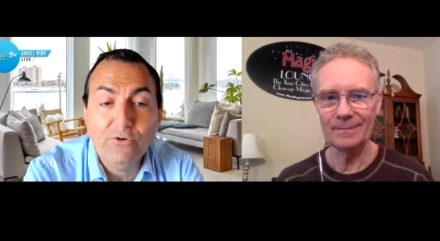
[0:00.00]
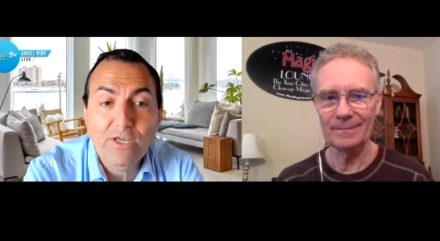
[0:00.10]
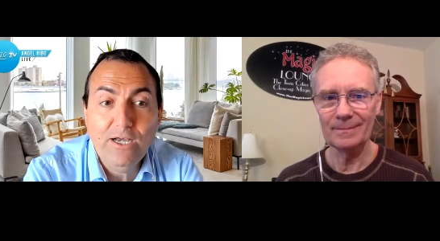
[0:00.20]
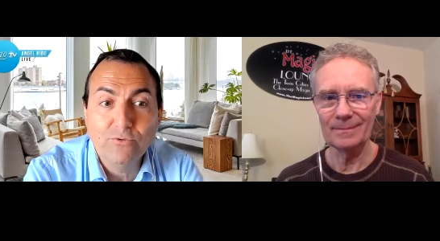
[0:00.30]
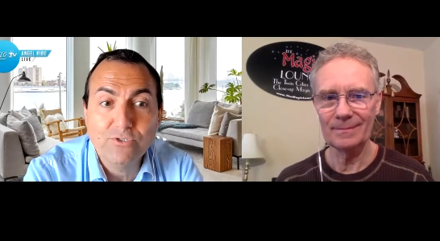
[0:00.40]

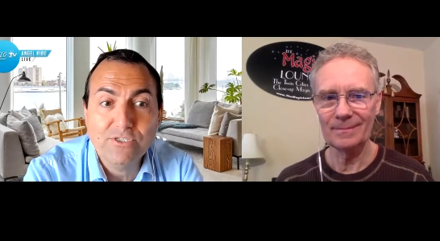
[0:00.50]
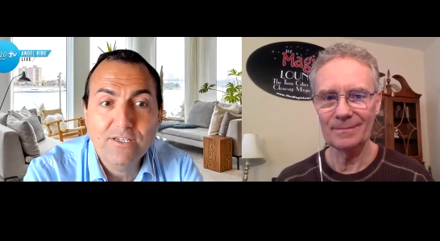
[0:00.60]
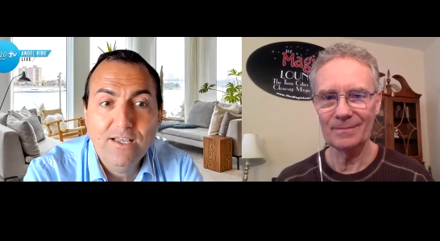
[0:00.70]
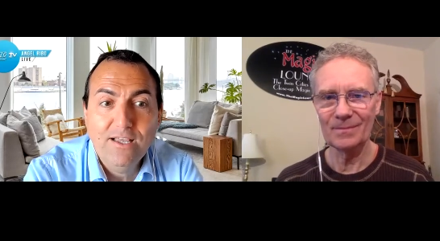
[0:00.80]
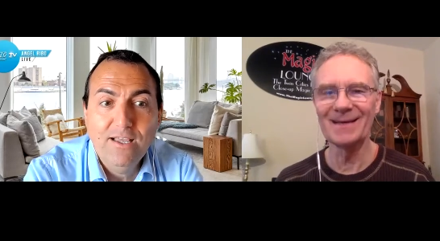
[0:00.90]
Speaker 1: your house
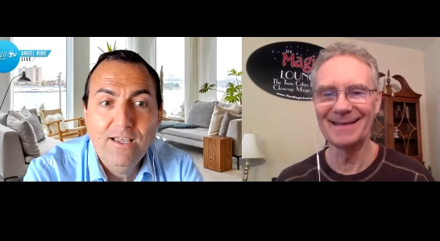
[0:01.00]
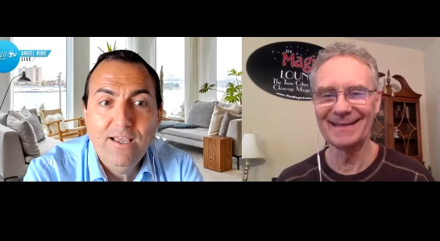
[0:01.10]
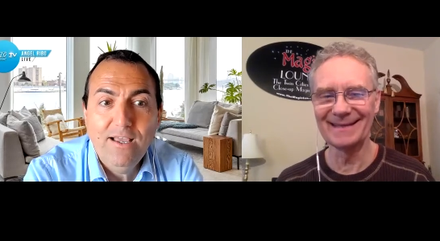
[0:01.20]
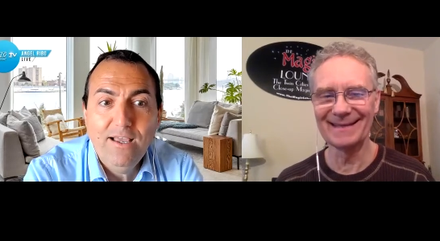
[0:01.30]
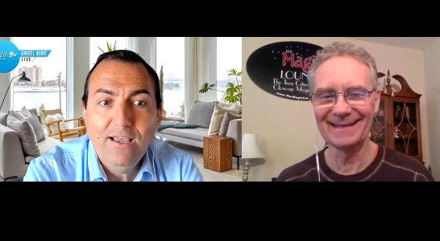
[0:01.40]

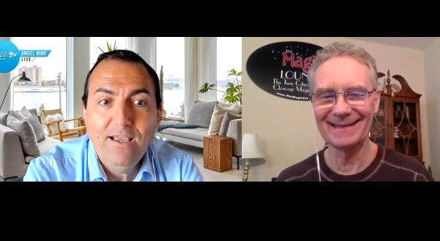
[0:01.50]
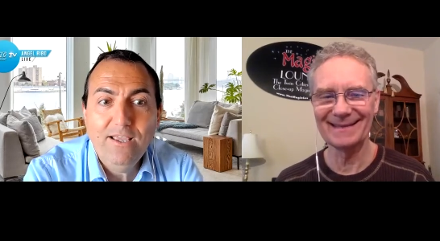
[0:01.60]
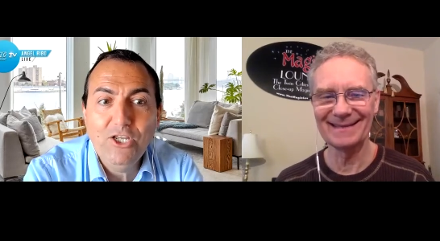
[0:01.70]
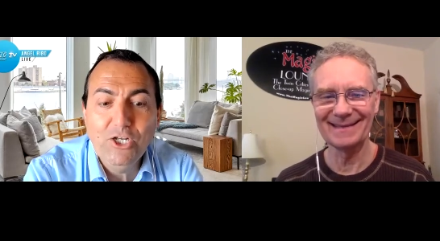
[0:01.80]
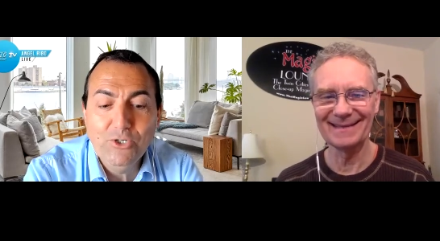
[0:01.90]

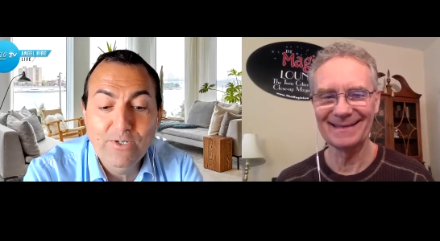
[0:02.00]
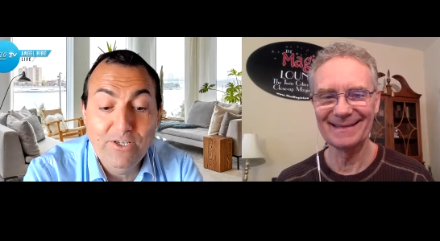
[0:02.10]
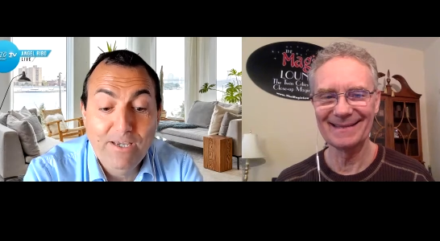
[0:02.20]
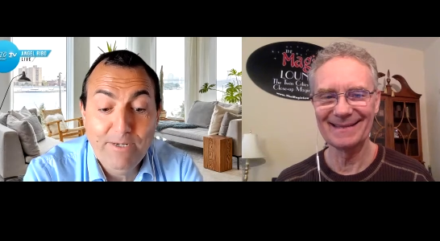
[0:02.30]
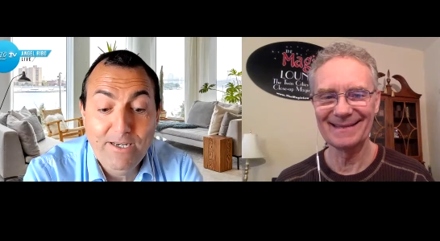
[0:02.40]
you know
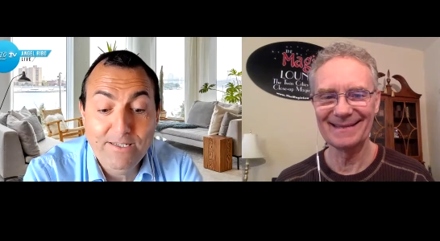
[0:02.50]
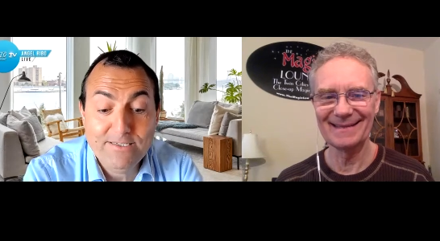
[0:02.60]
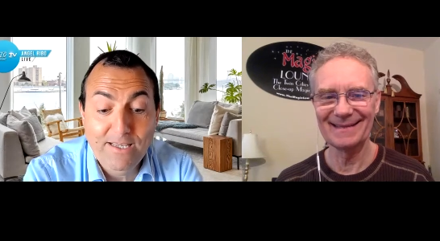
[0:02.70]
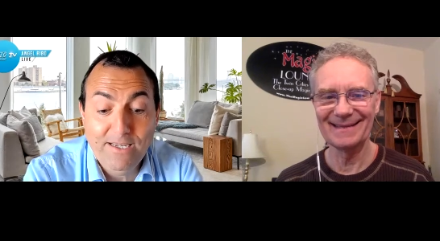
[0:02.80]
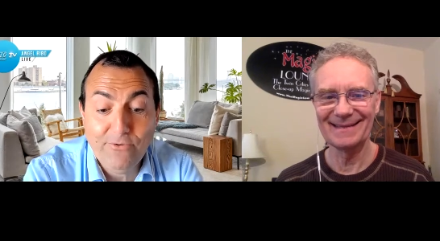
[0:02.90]
i mean
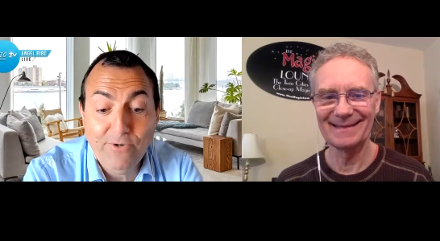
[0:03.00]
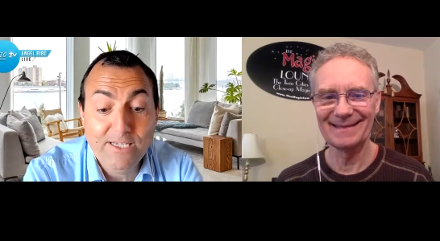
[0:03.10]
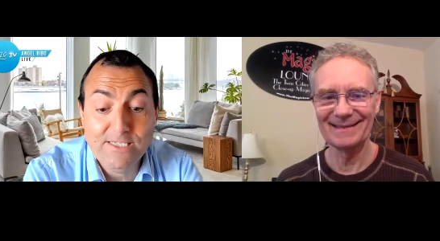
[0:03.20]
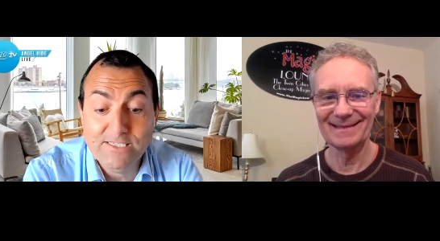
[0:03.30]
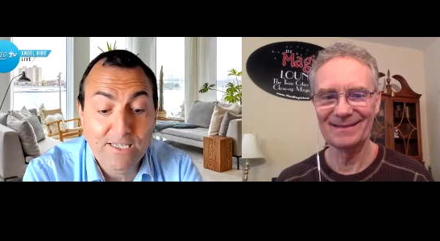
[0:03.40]
it's like
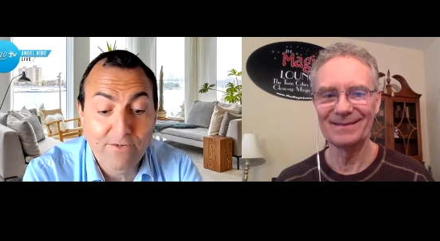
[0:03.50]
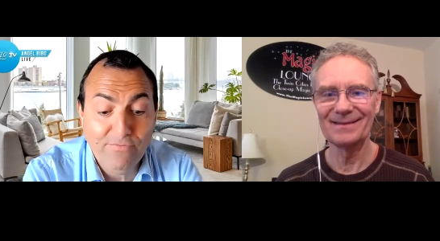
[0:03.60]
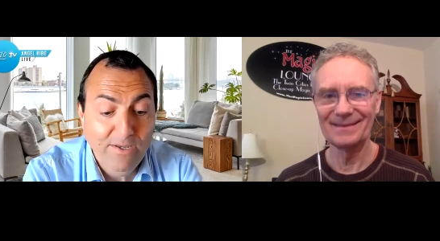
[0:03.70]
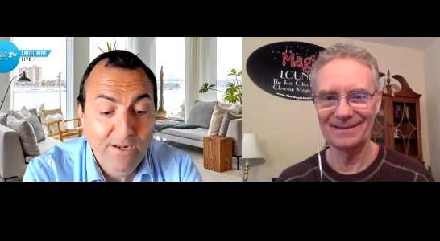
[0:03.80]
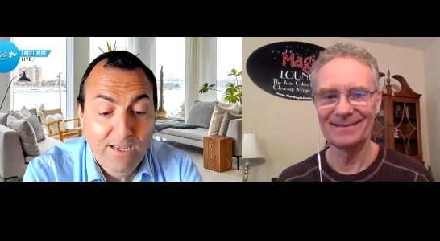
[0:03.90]
crazy
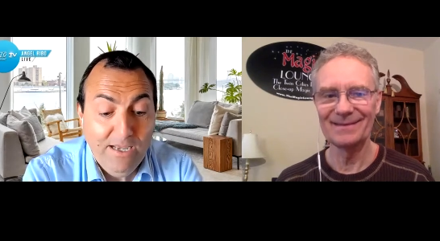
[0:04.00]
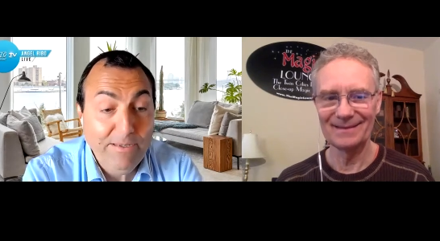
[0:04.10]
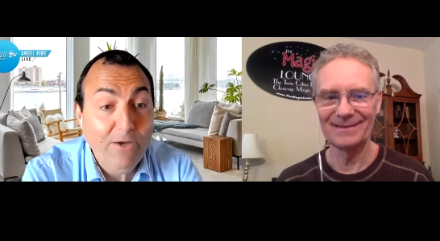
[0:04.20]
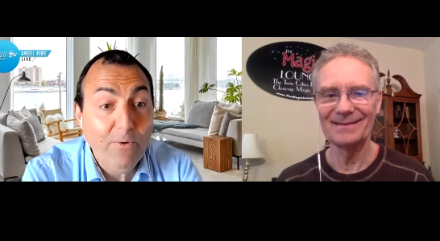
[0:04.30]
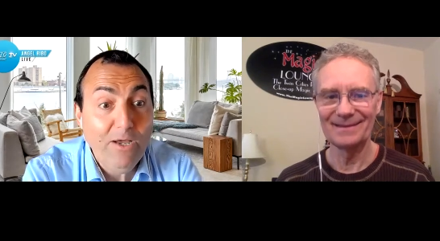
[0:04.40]
stuff
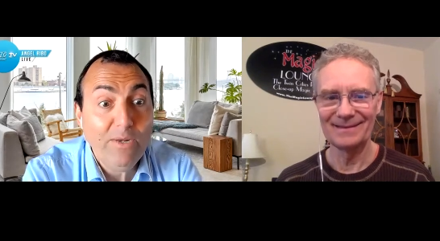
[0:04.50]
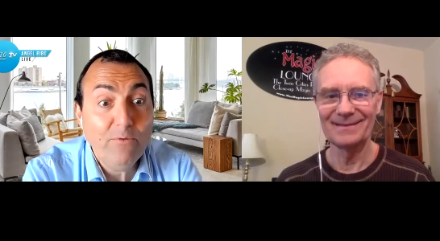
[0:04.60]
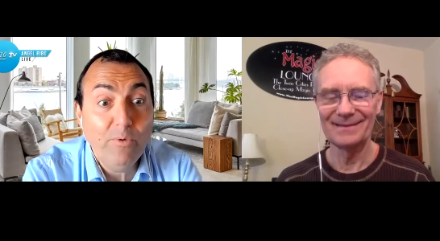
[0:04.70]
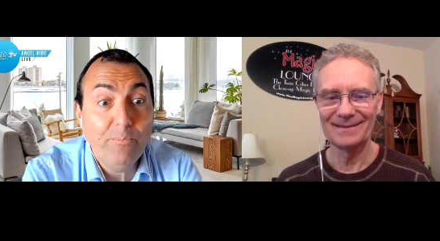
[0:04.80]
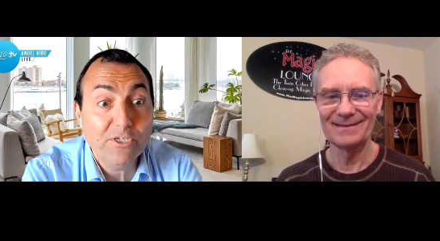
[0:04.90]
and how, how
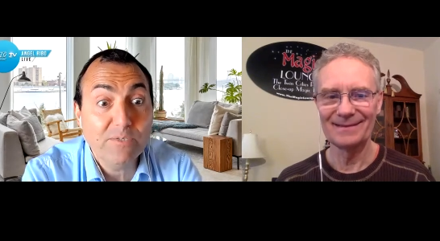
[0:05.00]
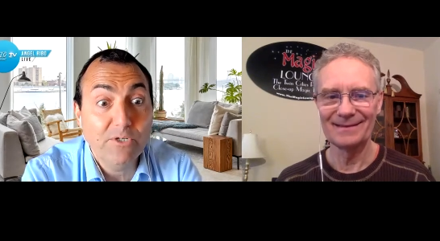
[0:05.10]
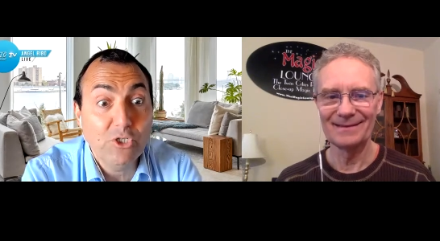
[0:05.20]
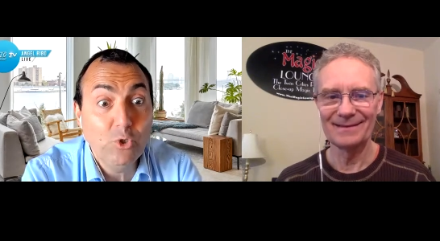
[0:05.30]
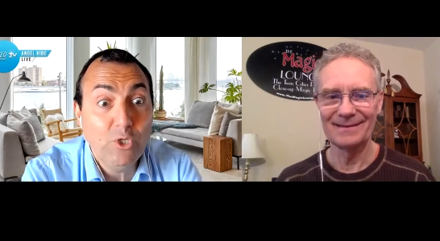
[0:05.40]
can we
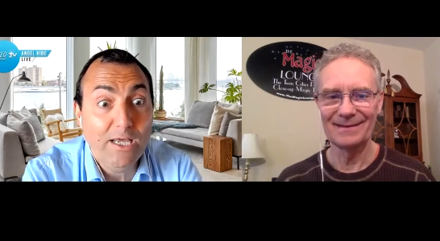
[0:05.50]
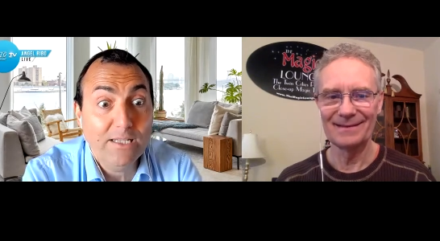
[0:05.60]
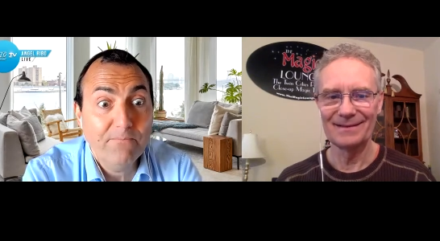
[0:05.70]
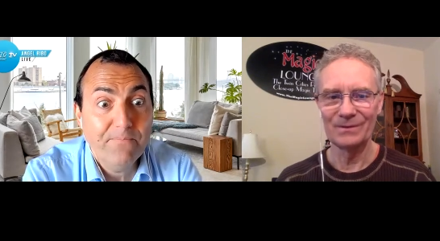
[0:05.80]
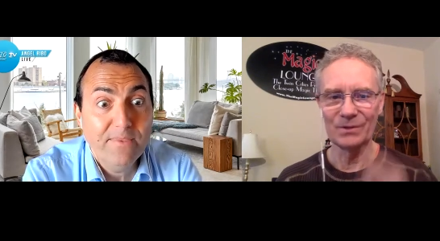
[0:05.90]
possibly do that
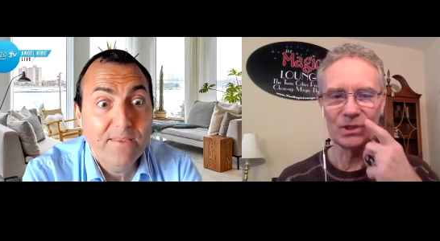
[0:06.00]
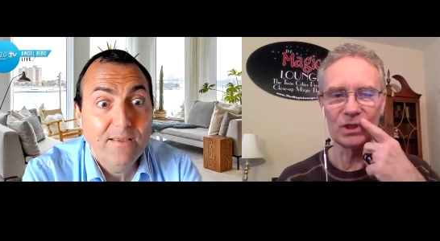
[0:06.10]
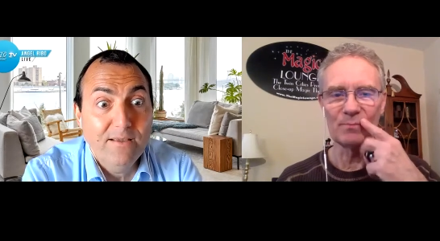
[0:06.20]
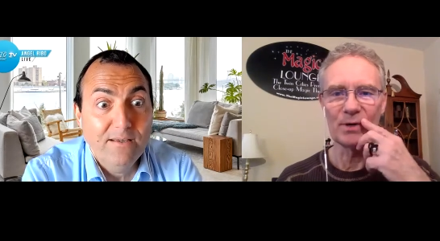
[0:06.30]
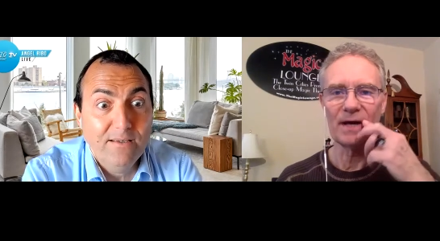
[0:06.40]
Speaker 2: you
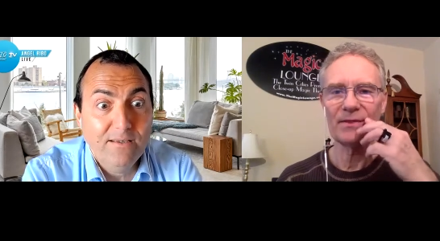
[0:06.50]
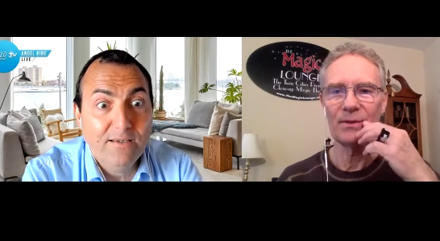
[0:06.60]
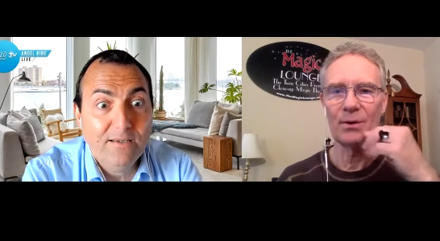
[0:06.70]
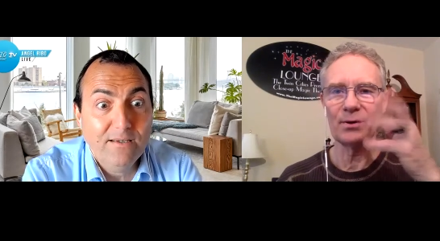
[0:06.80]
see your breath